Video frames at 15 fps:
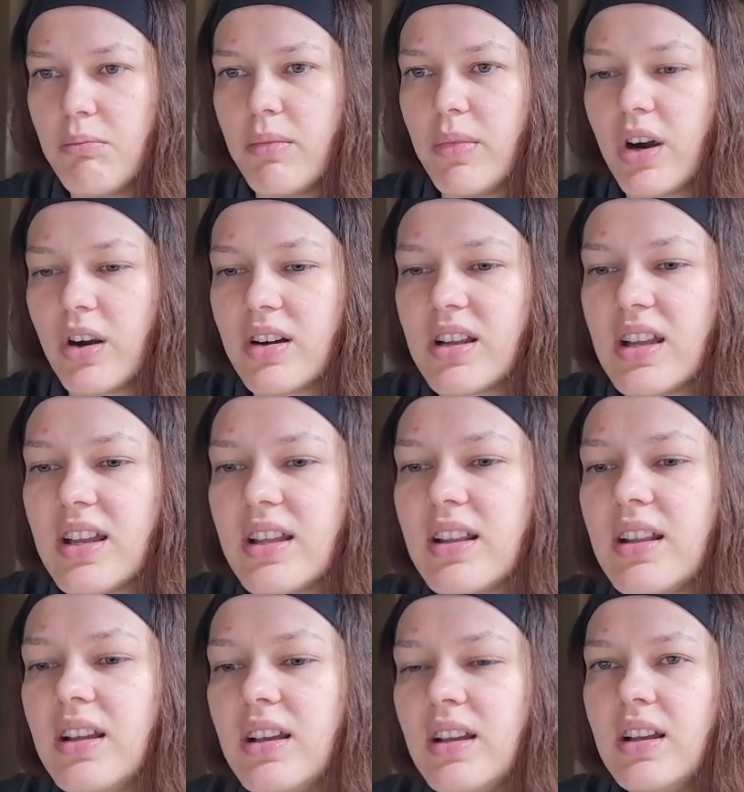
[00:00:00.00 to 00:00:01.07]
market.
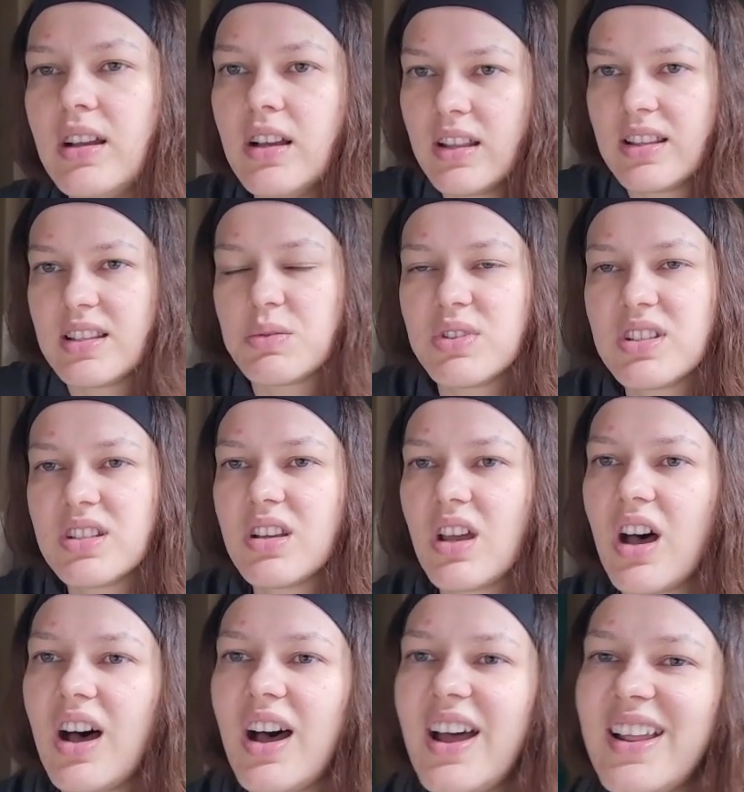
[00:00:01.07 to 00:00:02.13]
This one's a
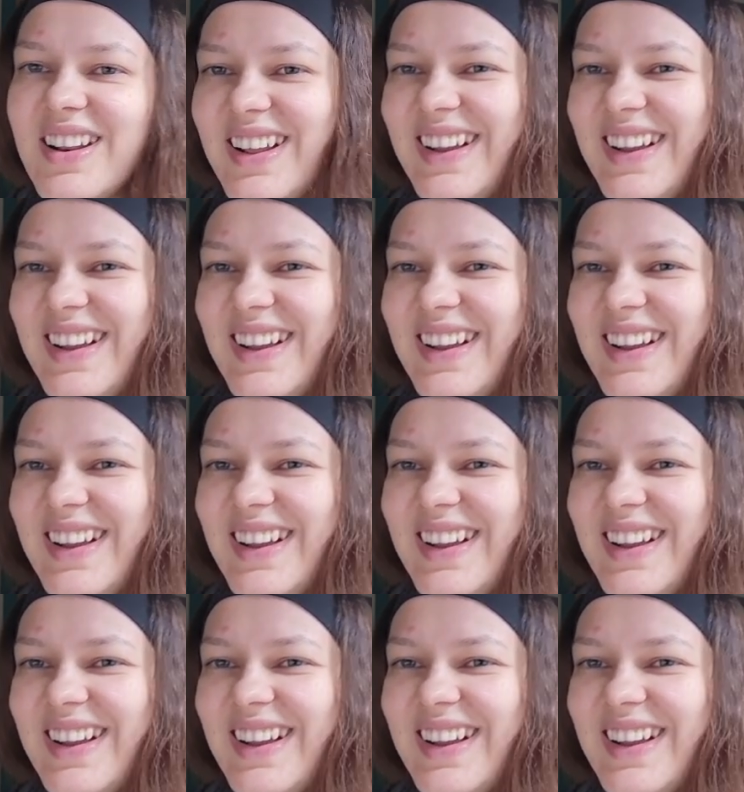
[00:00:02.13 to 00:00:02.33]
lot.